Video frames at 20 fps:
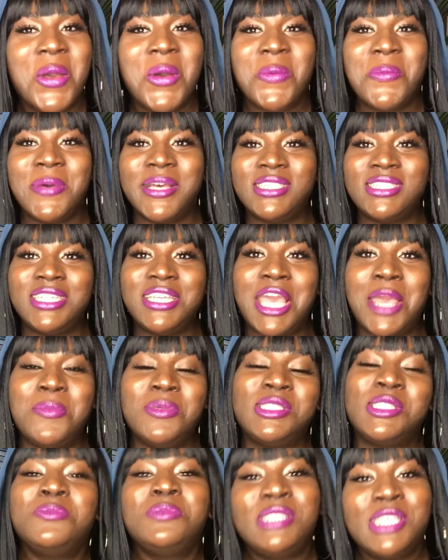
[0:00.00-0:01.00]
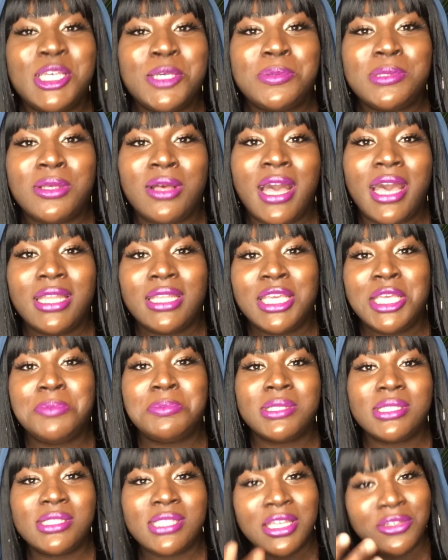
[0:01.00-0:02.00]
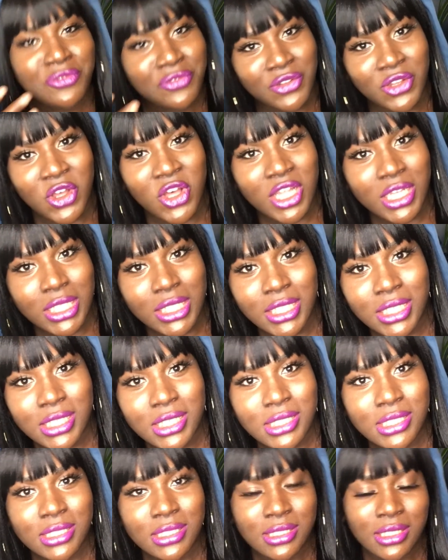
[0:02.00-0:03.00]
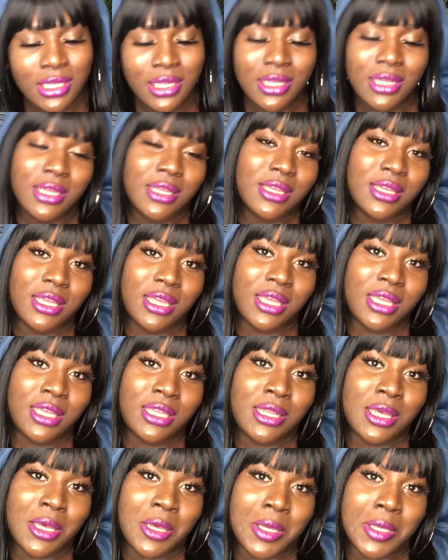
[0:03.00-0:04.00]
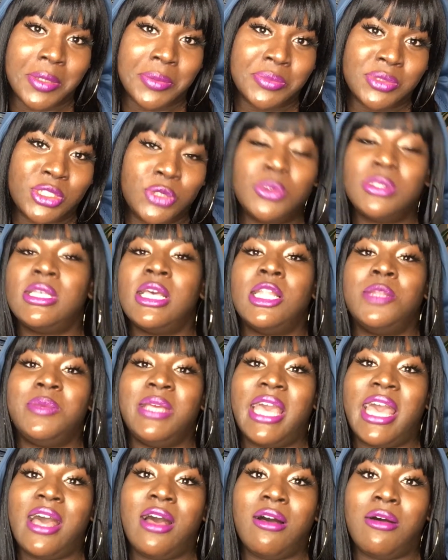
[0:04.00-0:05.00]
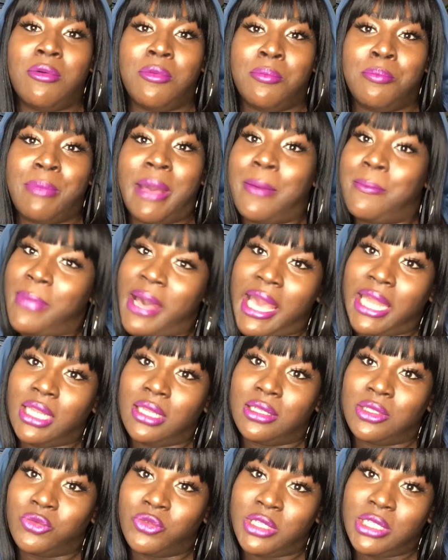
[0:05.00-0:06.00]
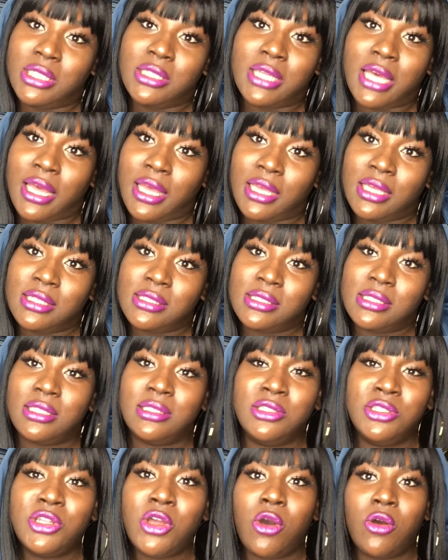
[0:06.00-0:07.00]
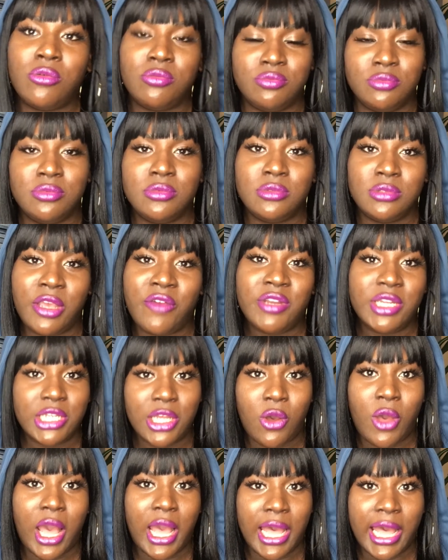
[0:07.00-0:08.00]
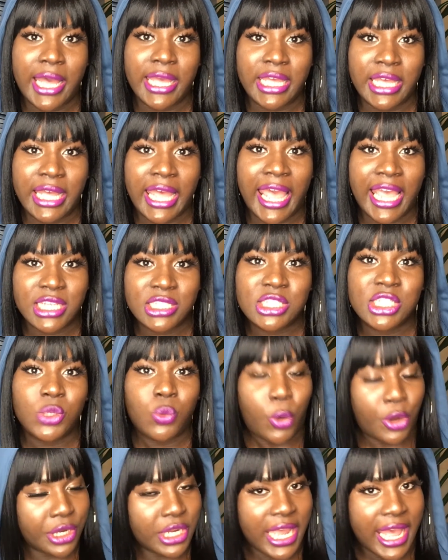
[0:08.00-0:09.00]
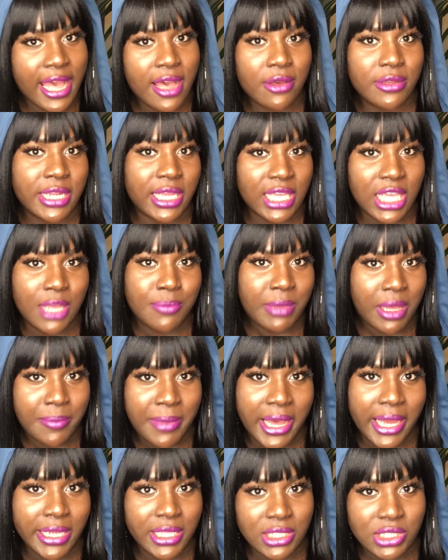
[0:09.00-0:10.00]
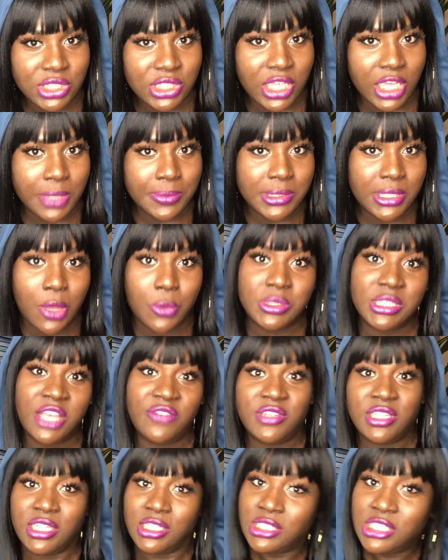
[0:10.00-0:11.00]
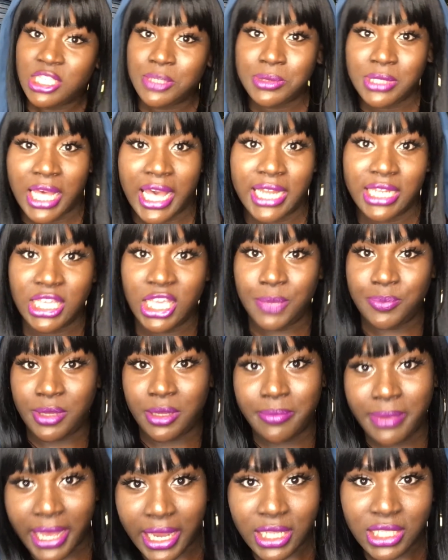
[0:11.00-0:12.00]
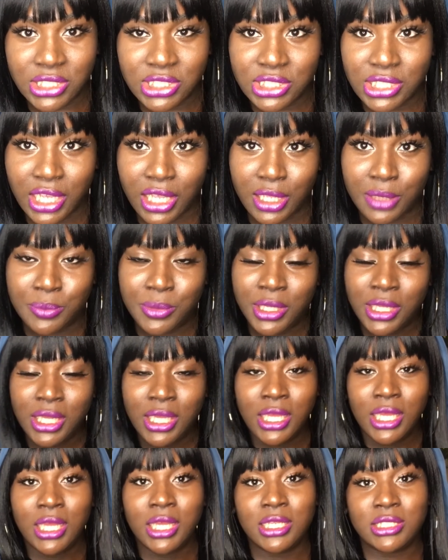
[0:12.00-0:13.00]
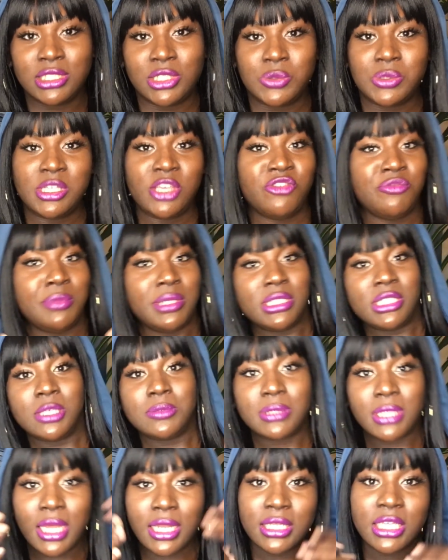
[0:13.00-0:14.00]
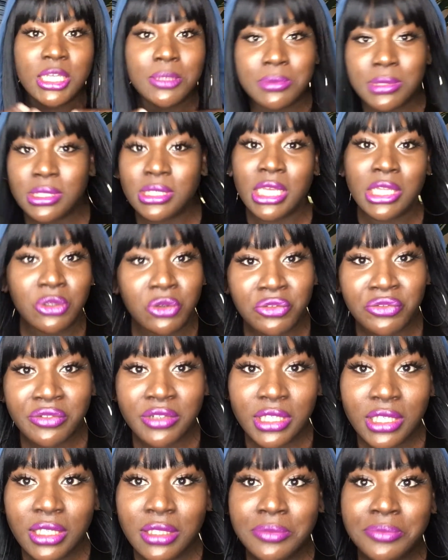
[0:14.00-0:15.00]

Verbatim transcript: but she gave me some tips on how to keep the skin flawless. And um, she was telling me how my body looked really nice. And, you know, you already know I, I, uh, actually work out and I keep my body in shape. So I was giving her tips on how to keep her body in shape, and she was giving me tips on how to keep the skin on fleek.